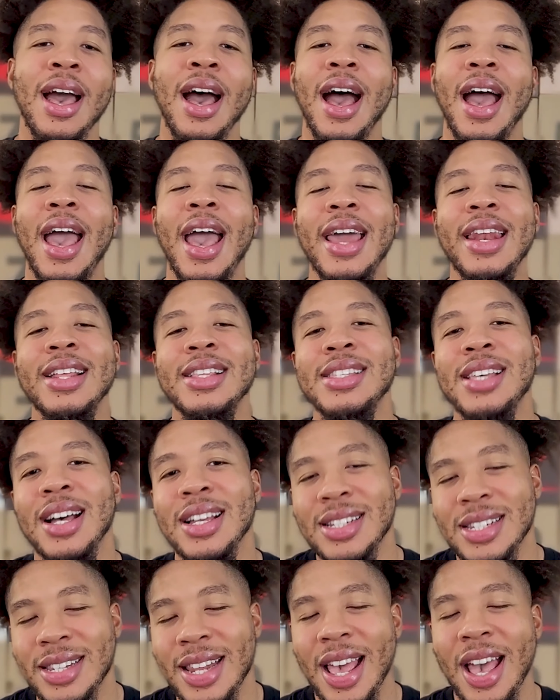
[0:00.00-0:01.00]
I had to
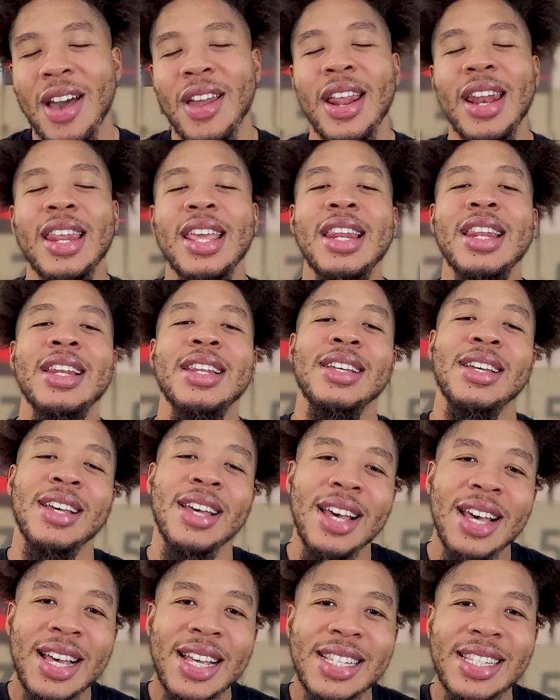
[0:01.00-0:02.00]
touch down. I needed
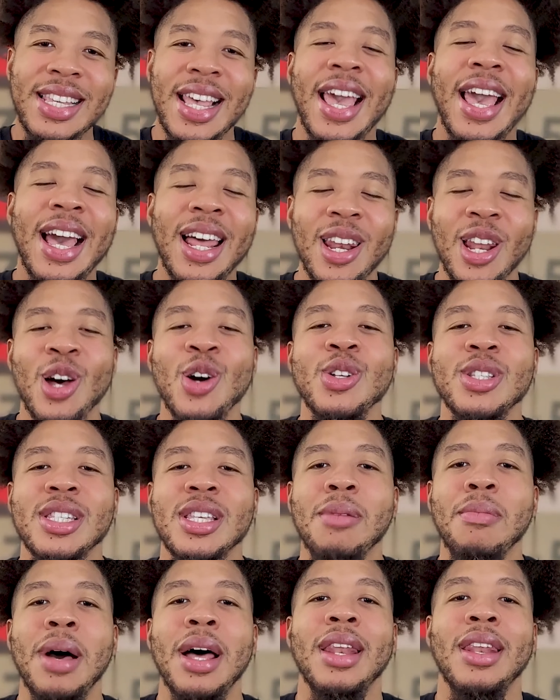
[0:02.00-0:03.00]
to say hello
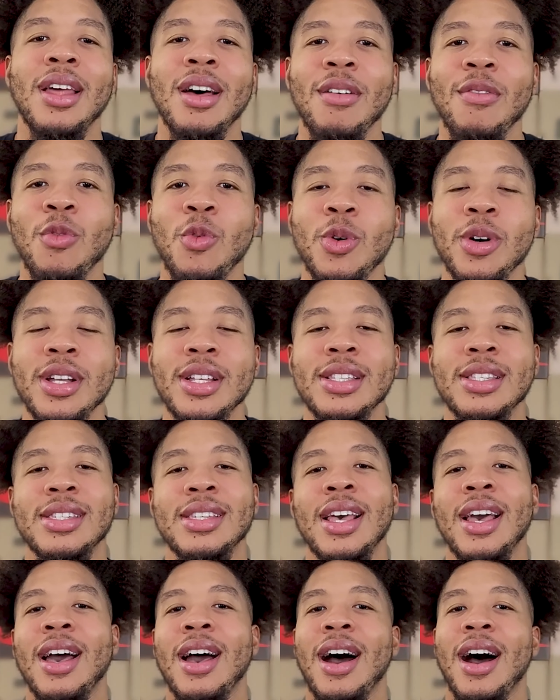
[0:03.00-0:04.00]
to my loved
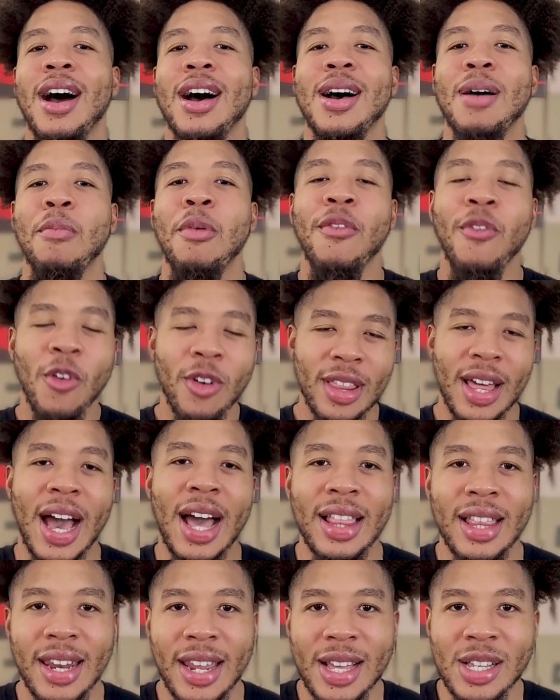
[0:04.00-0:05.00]
ones before the
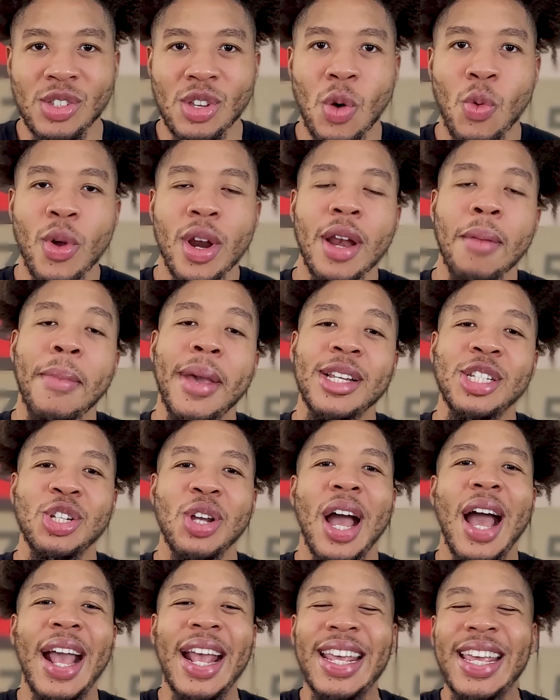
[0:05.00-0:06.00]
holidays, so I wanted to make sure
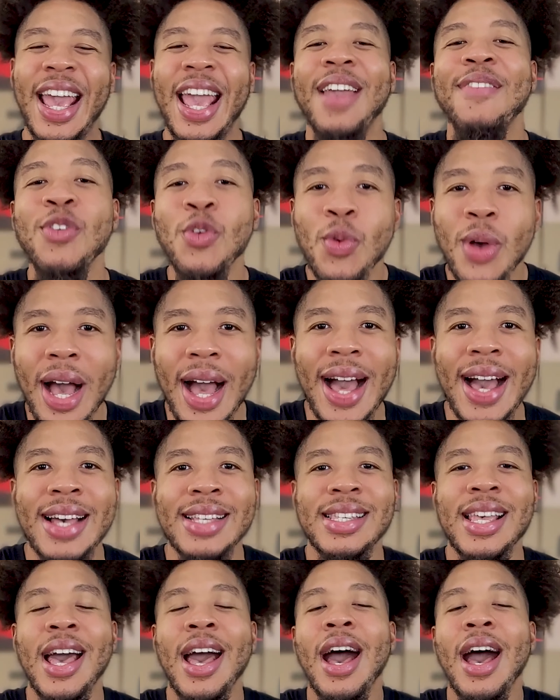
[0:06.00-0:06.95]
I gave you guys